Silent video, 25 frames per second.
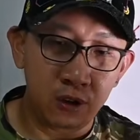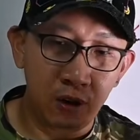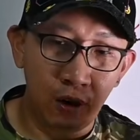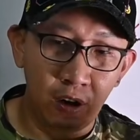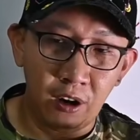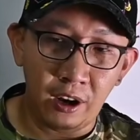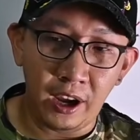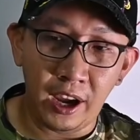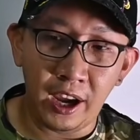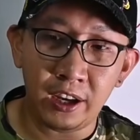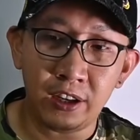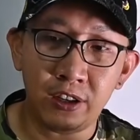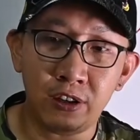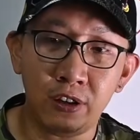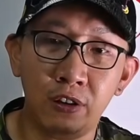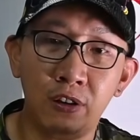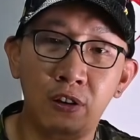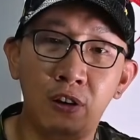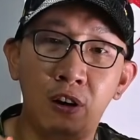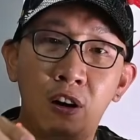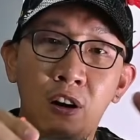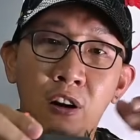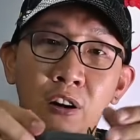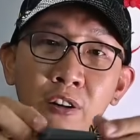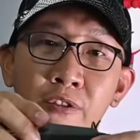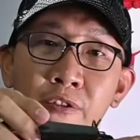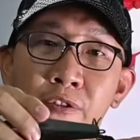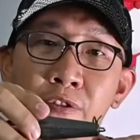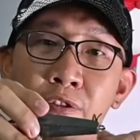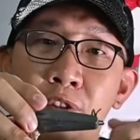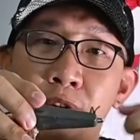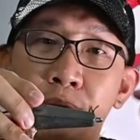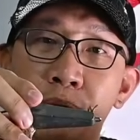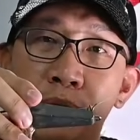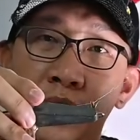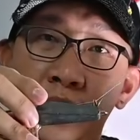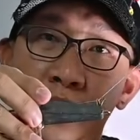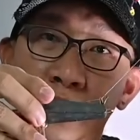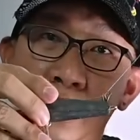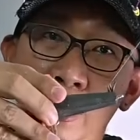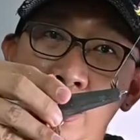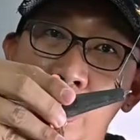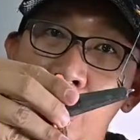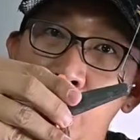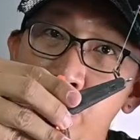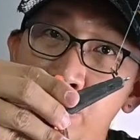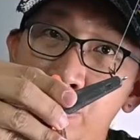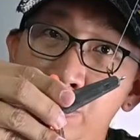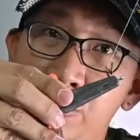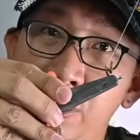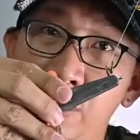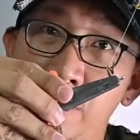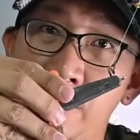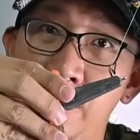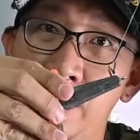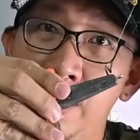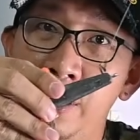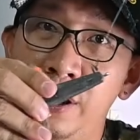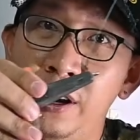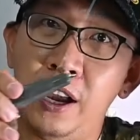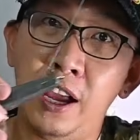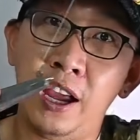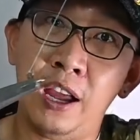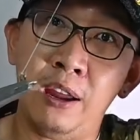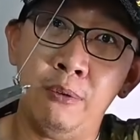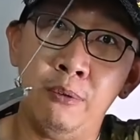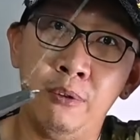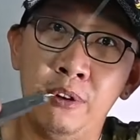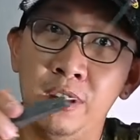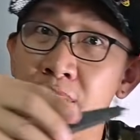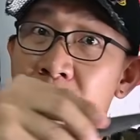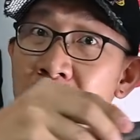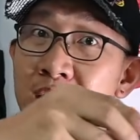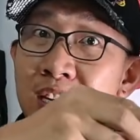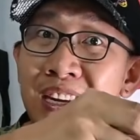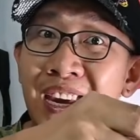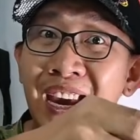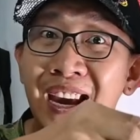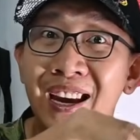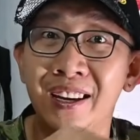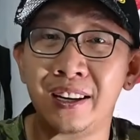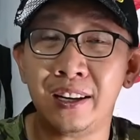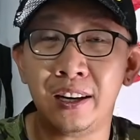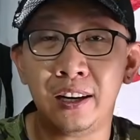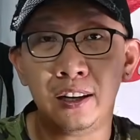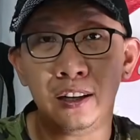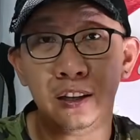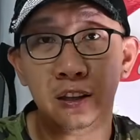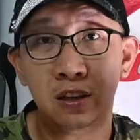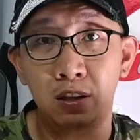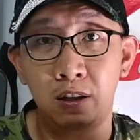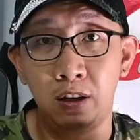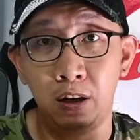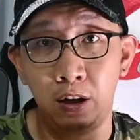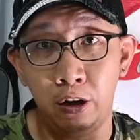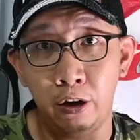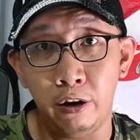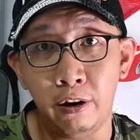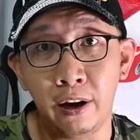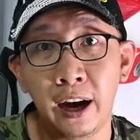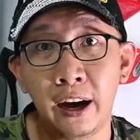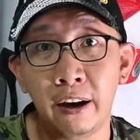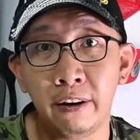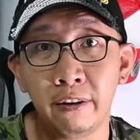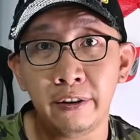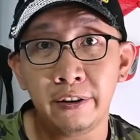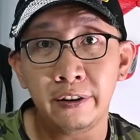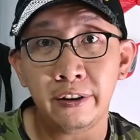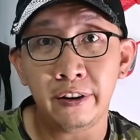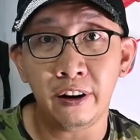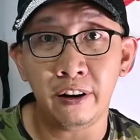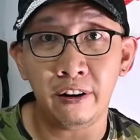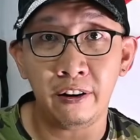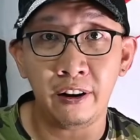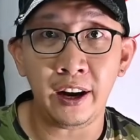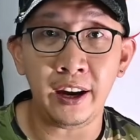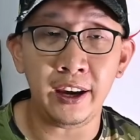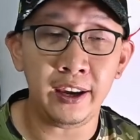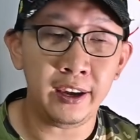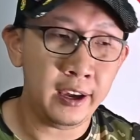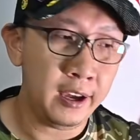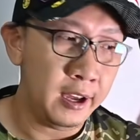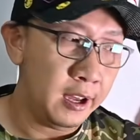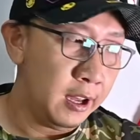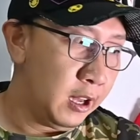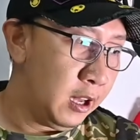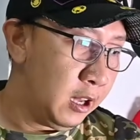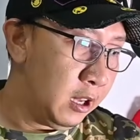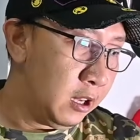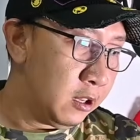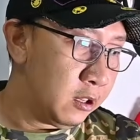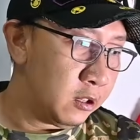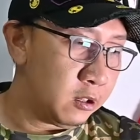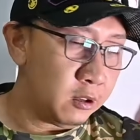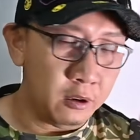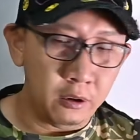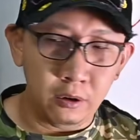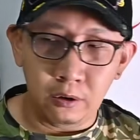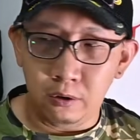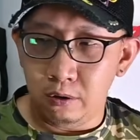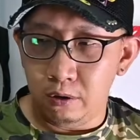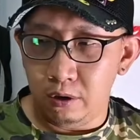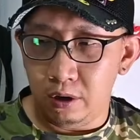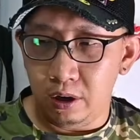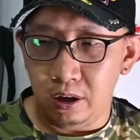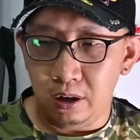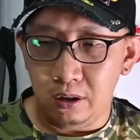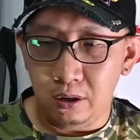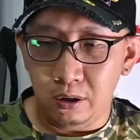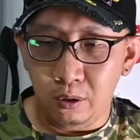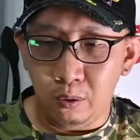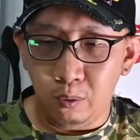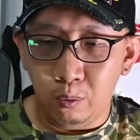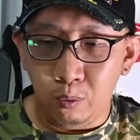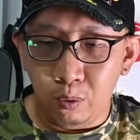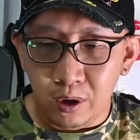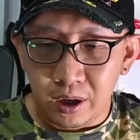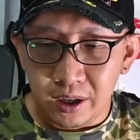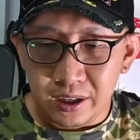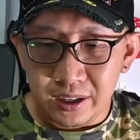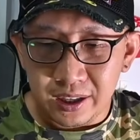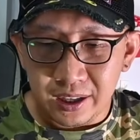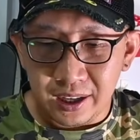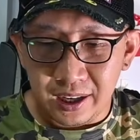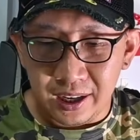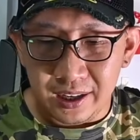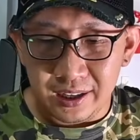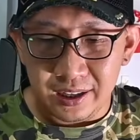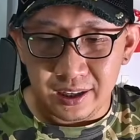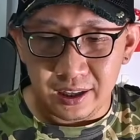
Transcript: your actual cord from the lure retriever and yank the lure out. Alright, so the worst case